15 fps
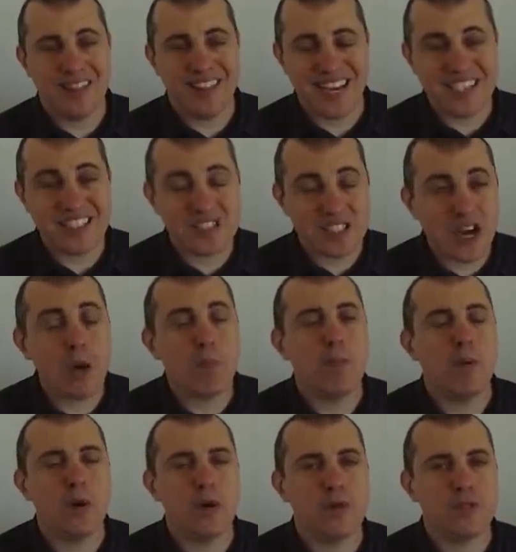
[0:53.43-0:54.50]
That is
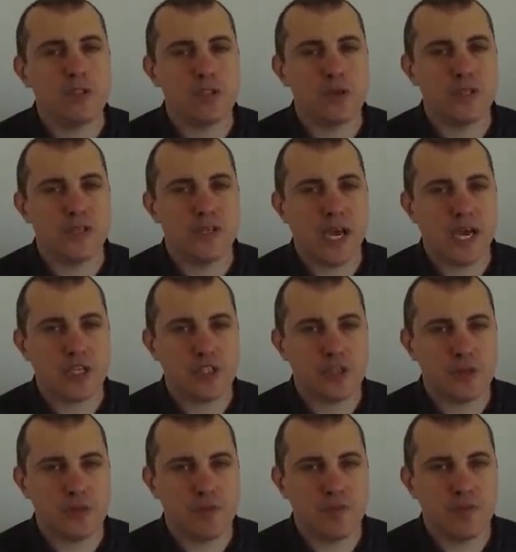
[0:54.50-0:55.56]
not part of a
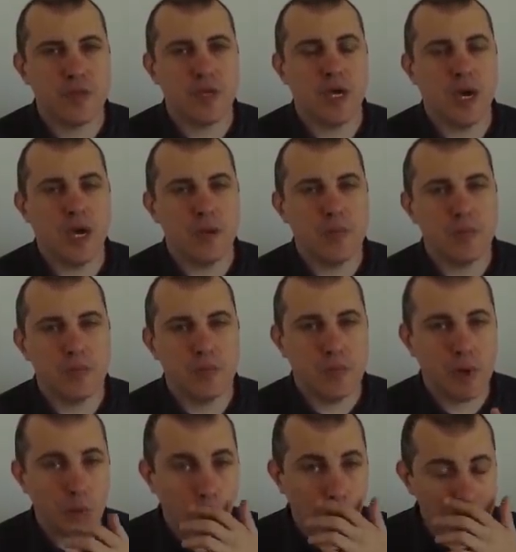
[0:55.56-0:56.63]
transaction. Um,
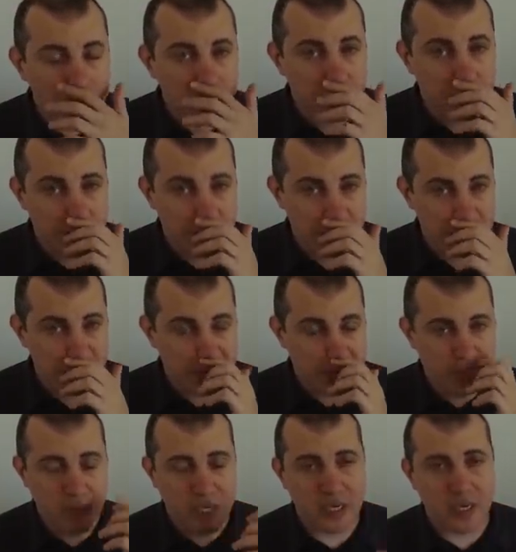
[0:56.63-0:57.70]
one of the reasons
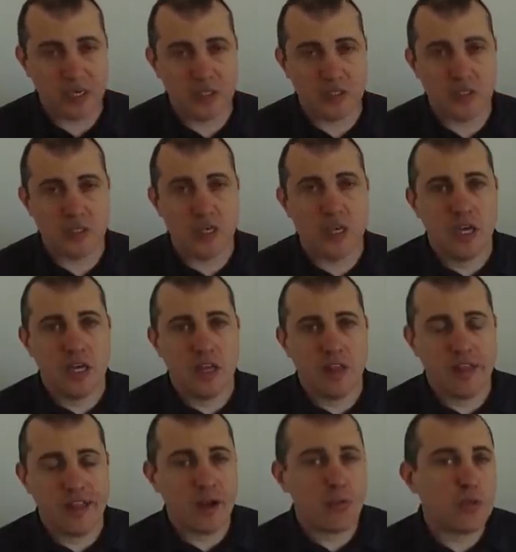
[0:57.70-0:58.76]
is because
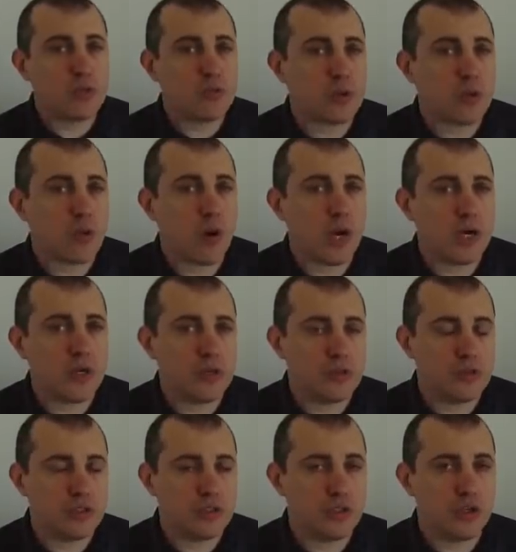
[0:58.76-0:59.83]
that would require
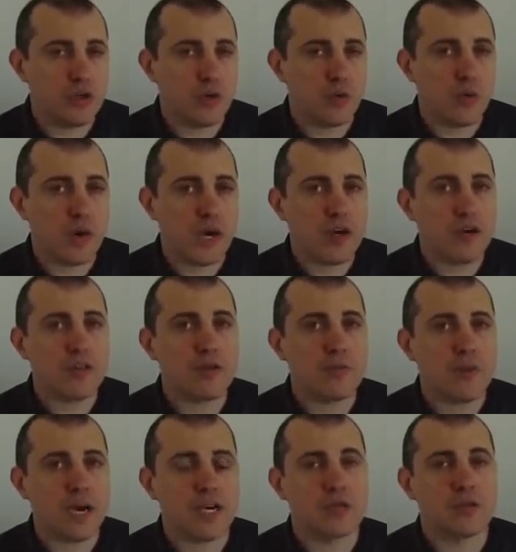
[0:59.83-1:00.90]
you to know where the
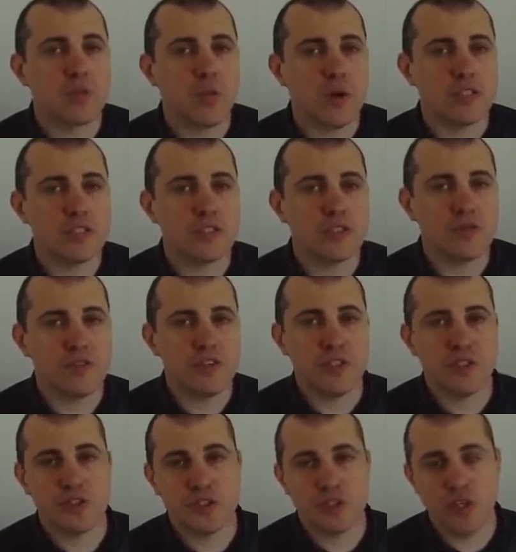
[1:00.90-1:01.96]
miner wants the
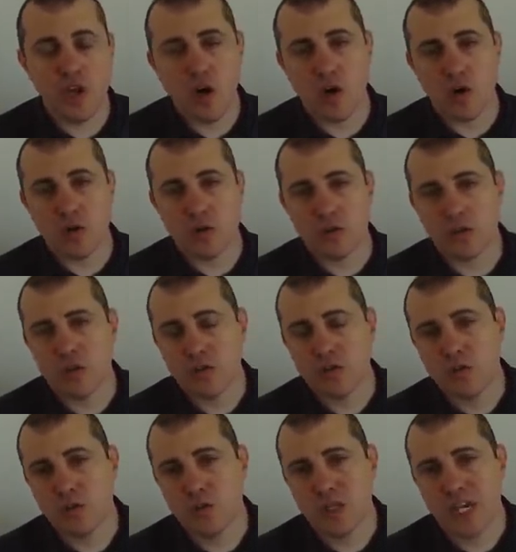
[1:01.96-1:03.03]
fees to go. So
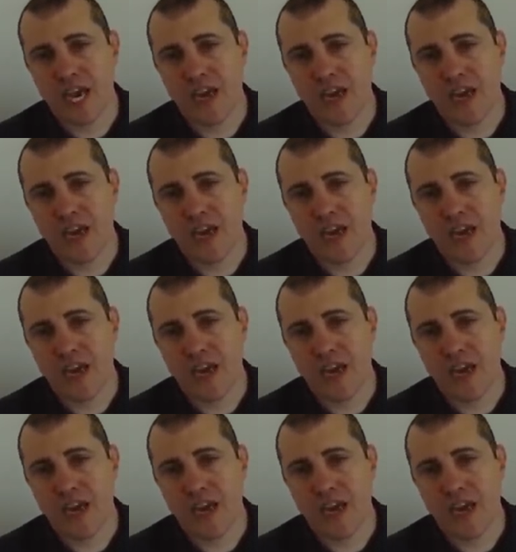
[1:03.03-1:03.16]
you would